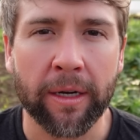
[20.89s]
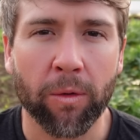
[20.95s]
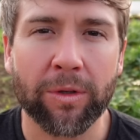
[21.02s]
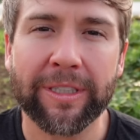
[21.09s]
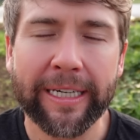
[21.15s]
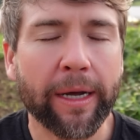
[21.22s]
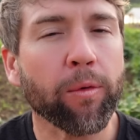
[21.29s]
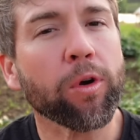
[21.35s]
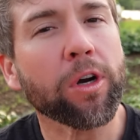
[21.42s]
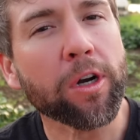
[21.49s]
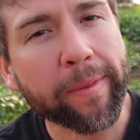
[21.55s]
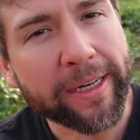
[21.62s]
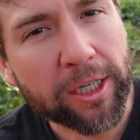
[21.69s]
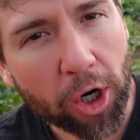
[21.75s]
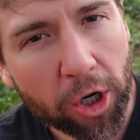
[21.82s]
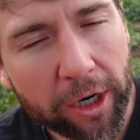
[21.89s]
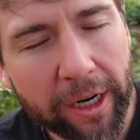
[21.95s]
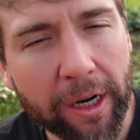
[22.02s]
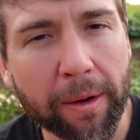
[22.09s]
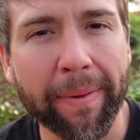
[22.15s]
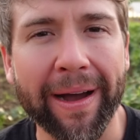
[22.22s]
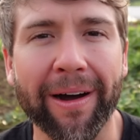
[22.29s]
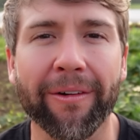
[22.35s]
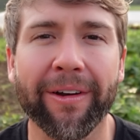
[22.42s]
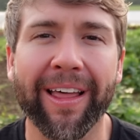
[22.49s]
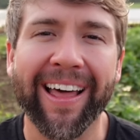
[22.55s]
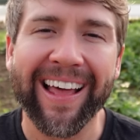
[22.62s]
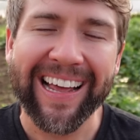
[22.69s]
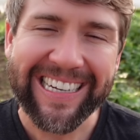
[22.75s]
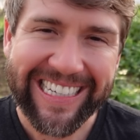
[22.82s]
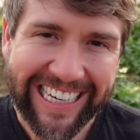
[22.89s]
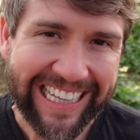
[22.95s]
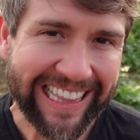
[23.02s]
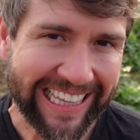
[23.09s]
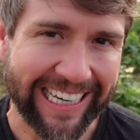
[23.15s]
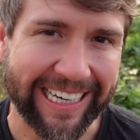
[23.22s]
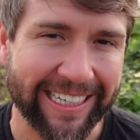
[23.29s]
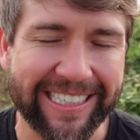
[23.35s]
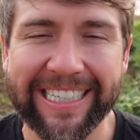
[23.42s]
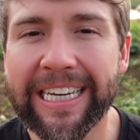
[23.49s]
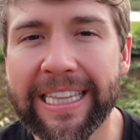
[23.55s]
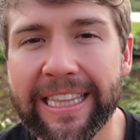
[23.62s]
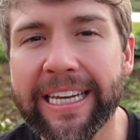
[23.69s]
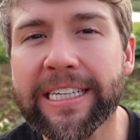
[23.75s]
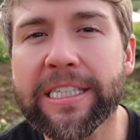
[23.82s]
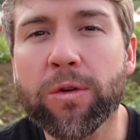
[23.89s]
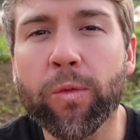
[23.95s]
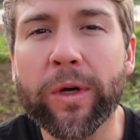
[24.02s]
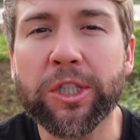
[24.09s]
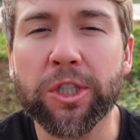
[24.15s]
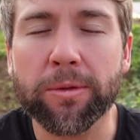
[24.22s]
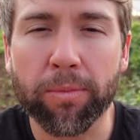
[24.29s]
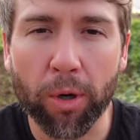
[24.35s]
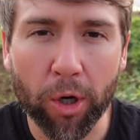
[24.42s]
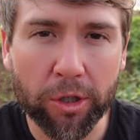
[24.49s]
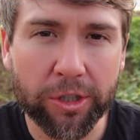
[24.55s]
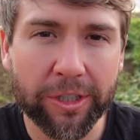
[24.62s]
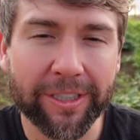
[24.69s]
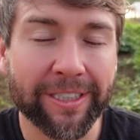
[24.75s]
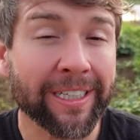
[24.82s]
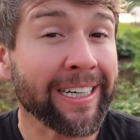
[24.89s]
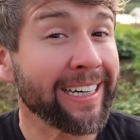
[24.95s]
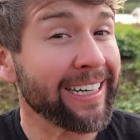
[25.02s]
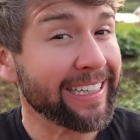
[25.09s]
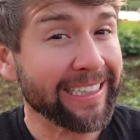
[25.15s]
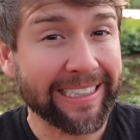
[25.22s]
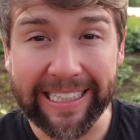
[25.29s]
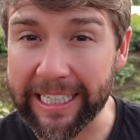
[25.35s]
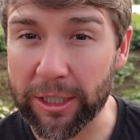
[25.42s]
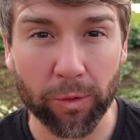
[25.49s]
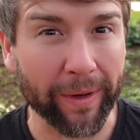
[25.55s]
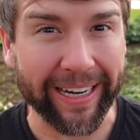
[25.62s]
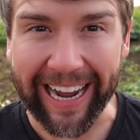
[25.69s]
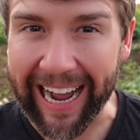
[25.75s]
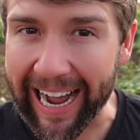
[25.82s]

Well, today we're going to be talking about ten things, ten things that we should purchase this week.